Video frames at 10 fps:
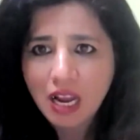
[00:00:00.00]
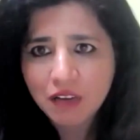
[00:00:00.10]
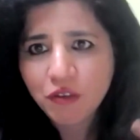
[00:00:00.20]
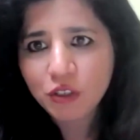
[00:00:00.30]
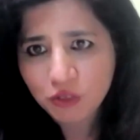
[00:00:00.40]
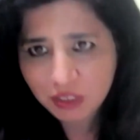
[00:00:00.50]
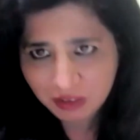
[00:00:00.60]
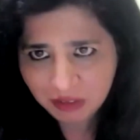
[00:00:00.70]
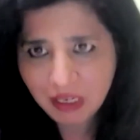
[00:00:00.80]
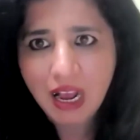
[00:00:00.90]
I want to
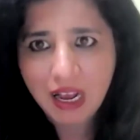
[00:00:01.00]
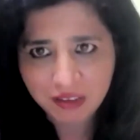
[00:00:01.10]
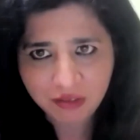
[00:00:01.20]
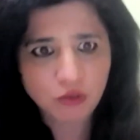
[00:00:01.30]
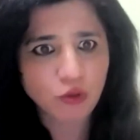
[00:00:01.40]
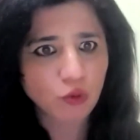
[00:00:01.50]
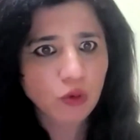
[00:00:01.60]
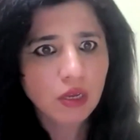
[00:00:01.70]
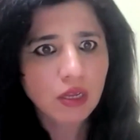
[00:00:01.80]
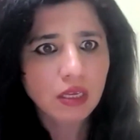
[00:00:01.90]
just ask
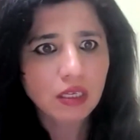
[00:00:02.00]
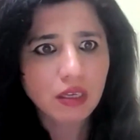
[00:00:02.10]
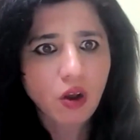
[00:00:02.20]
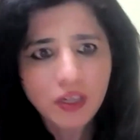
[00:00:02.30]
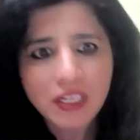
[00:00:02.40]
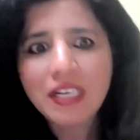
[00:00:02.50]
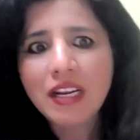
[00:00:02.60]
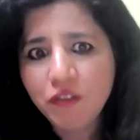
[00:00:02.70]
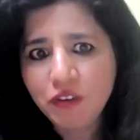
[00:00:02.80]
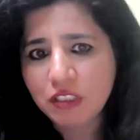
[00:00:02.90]
you, on an
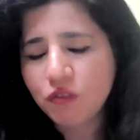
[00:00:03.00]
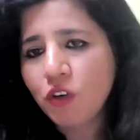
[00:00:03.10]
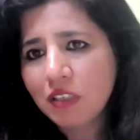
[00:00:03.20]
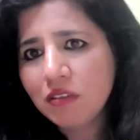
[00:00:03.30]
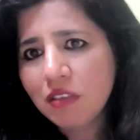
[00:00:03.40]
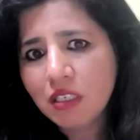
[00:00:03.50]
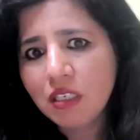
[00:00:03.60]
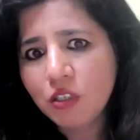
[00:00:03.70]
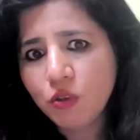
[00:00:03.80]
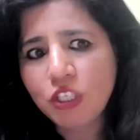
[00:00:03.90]
average, what is
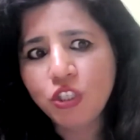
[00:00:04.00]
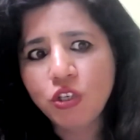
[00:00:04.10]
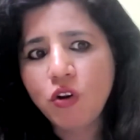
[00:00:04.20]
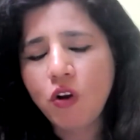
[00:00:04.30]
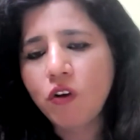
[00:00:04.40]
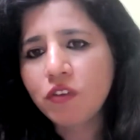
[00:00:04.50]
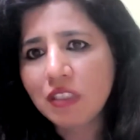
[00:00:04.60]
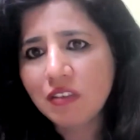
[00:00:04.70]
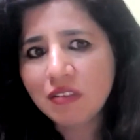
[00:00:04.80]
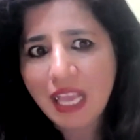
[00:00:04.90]
the duration of
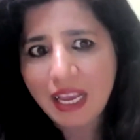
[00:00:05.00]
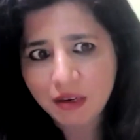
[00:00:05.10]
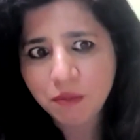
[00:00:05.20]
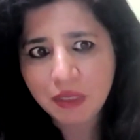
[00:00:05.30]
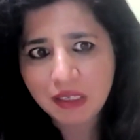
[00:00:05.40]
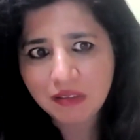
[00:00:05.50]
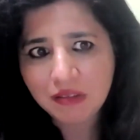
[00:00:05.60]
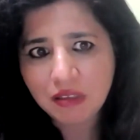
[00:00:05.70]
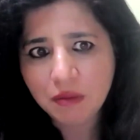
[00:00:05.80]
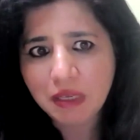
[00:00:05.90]
these
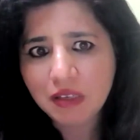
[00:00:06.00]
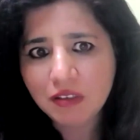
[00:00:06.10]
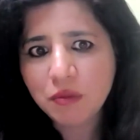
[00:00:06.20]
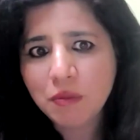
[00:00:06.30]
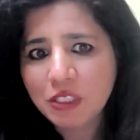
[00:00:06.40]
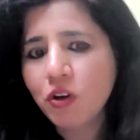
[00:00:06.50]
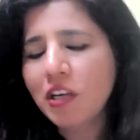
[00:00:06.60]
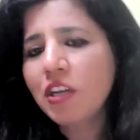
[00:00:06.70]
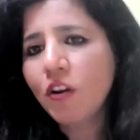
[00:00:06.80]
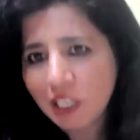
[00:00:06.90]
therapies? Because
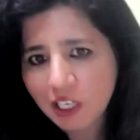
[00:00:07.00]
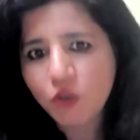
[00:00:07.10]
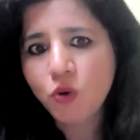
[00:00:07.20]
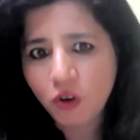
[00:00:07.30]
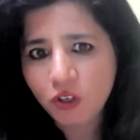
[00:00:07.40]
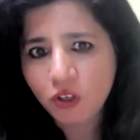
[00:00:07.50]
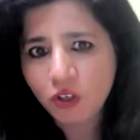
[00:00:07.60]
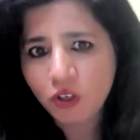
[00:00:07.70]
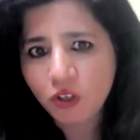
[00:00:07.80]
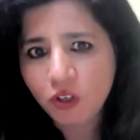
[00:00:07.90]
majority of the
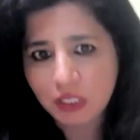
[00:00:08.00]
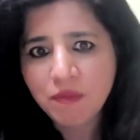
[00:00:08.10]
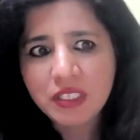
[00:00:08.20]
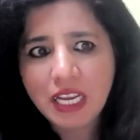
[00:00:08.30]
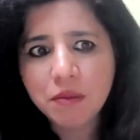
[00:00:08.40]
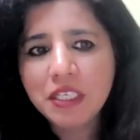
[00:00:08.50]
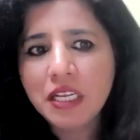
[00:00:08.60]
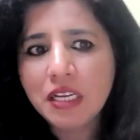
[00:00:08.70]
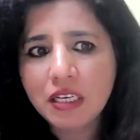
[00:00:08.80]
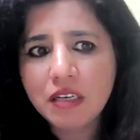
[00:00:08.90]
decoction
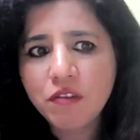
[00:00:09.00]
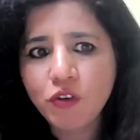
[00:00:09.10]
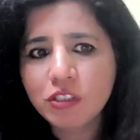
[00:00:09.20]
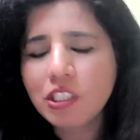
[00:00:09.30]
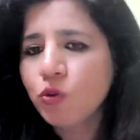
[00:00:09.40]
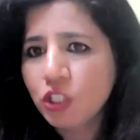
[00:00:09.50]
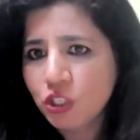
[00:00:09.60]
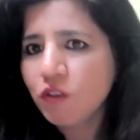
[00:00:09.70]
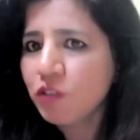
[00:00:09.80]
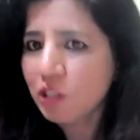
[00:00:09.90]
can be taken for the
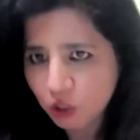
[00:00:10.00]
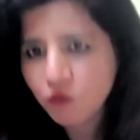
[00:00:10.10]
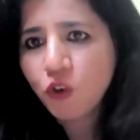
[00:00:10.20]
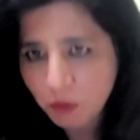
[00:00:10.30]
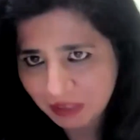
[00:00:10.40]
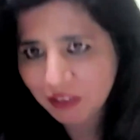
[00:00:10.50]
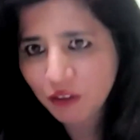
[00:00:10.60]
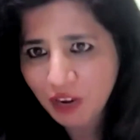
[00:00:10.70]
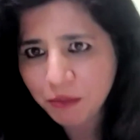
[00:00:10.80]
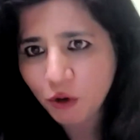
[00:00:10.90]
duration of 3 to 4
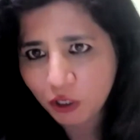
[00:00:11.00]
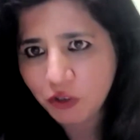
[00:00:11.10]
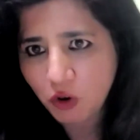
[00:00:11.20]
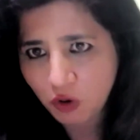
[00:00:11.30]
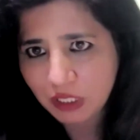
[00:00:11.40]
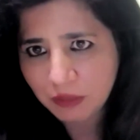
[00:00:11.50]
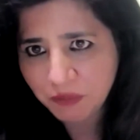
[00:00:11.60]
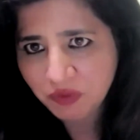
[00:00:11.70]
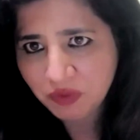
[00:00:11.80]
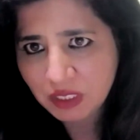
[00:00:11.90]
months, if I'm not wrong.